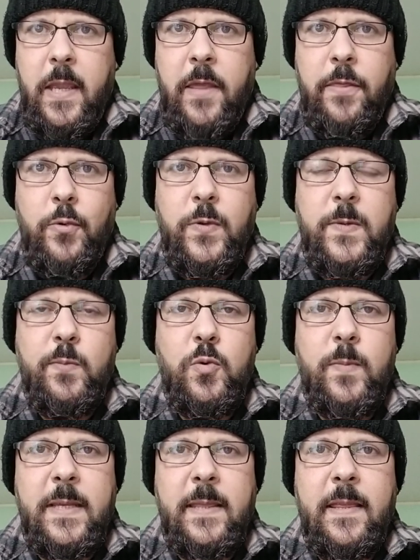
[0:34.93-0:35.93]
In this
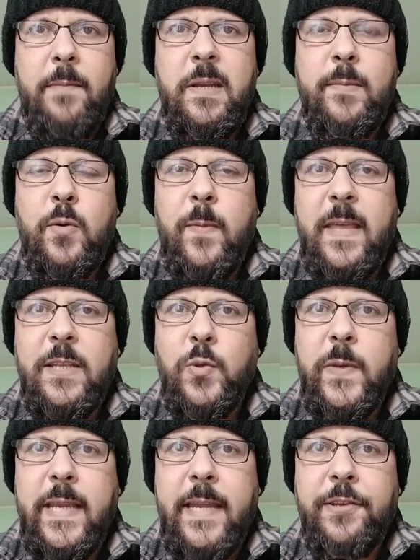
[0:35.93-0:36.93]
moment, the minimum that
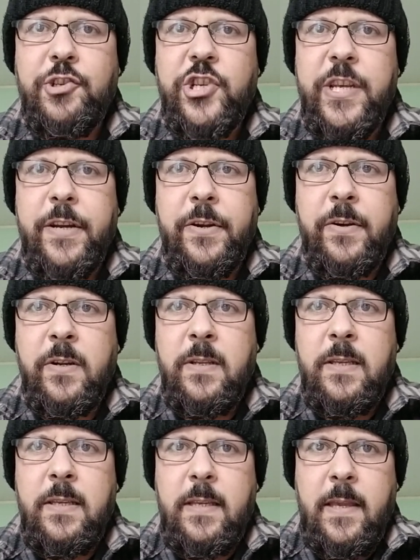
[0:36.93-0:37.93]
we can share
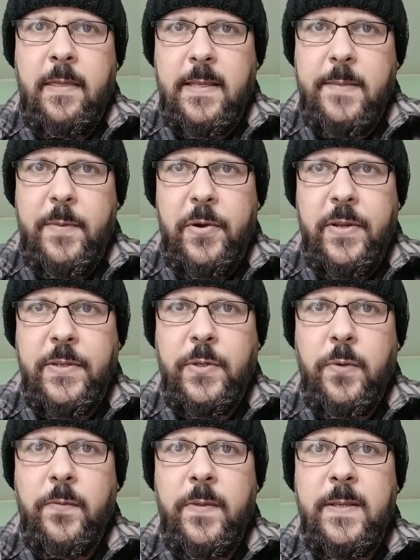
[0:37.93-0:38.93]
in the spirit
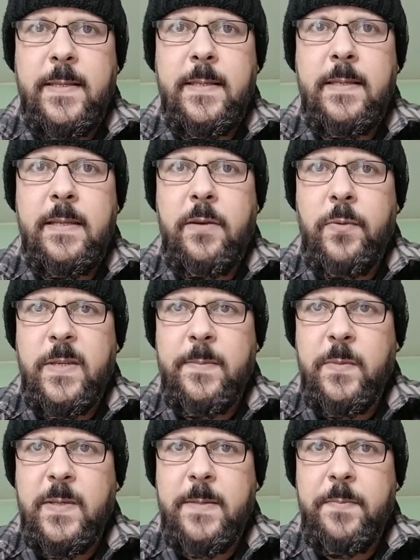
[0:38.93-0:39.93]
of this
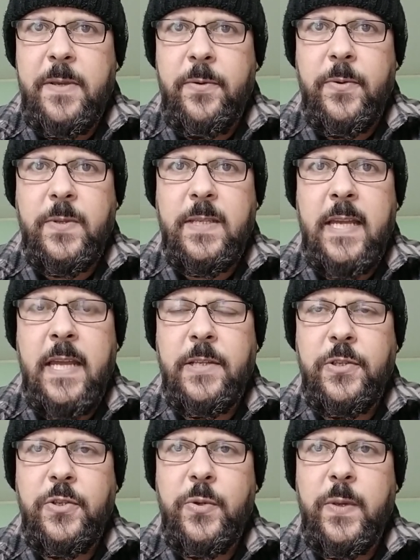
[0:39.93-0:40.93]
Christmas period and
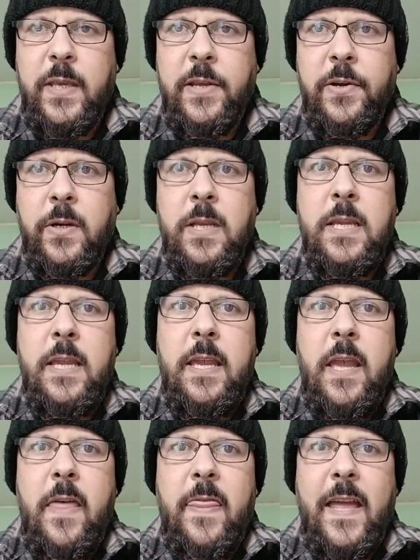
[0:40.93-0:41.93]
New Year,
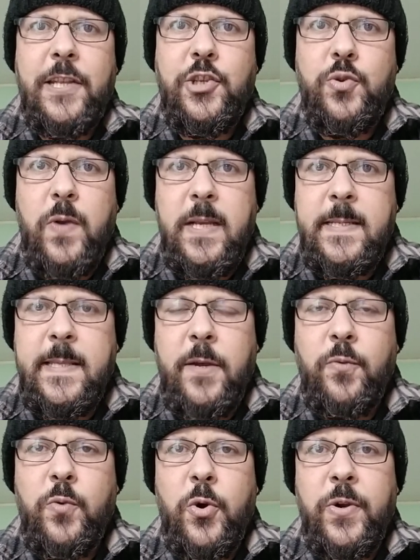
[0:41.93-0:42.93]
that to raise the
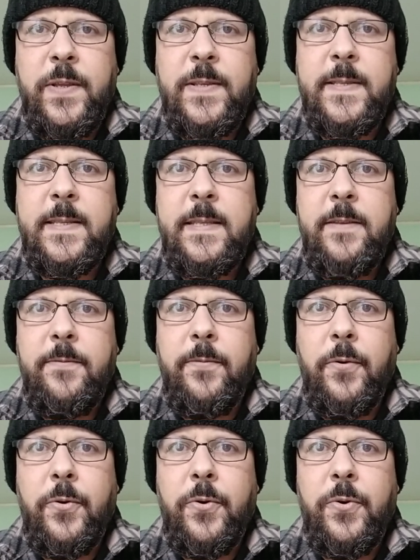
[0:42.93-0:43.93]
awareness
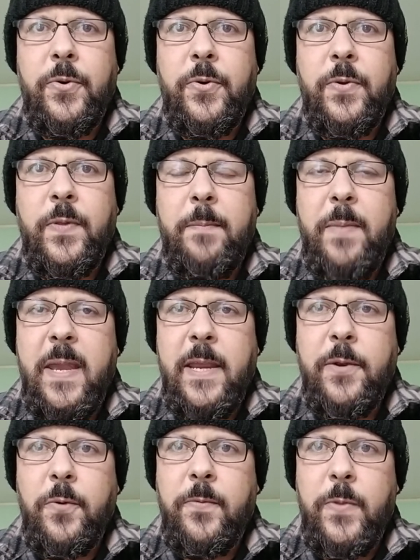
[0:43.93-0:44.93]
for the
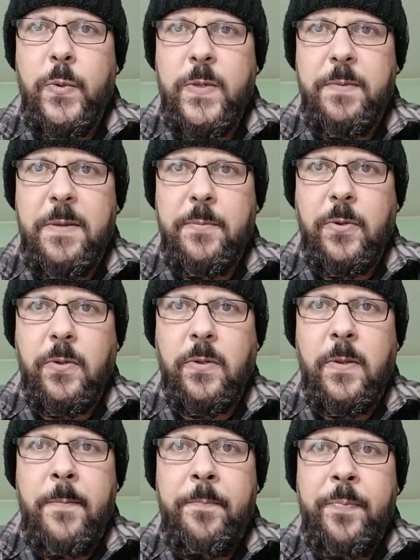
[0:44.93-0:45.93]
pain of those people